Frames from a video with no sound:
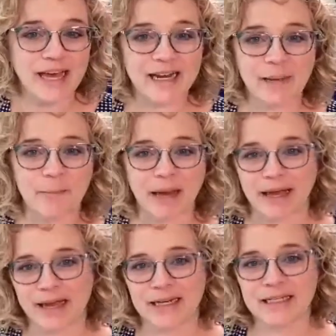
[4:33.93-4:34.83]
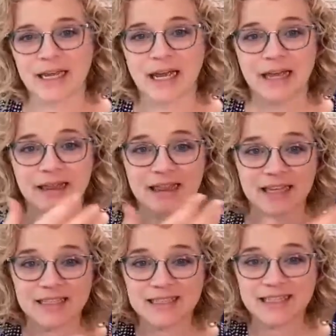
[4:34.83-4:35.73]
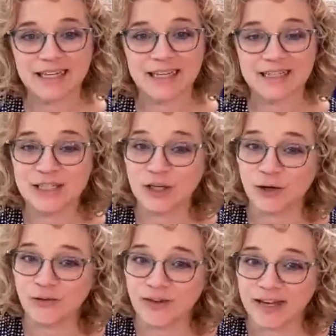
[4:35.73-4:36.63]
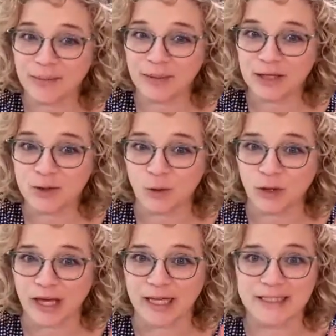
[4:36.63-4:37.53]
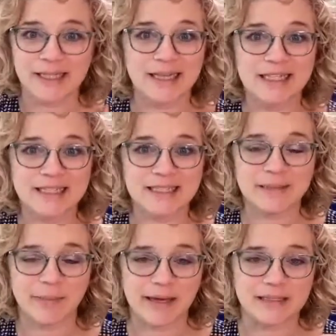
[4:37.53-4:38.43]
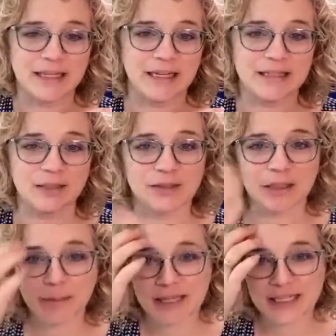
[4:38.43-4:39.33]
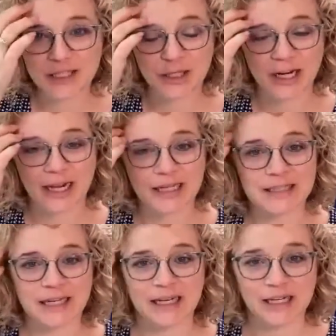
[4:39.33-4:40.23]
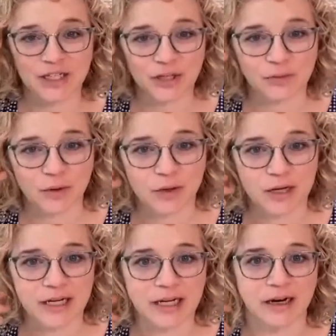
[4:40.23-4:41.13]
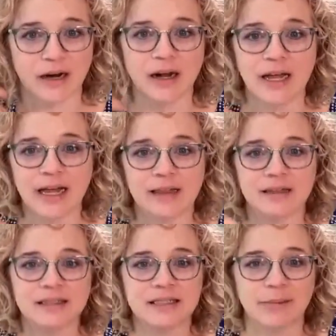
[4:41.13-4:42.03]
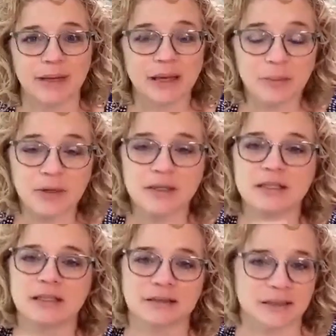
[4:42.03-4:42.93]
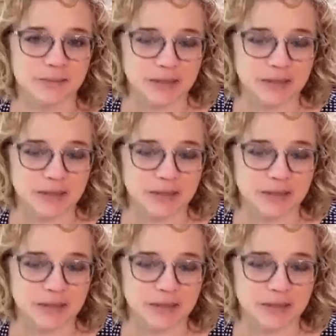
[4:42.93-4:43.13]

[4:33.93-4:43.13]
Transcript: that in mind, this is your VIP toolkit. This is amazing. So some of these trainings, and I should have wrote on here, there's some ebooks, there's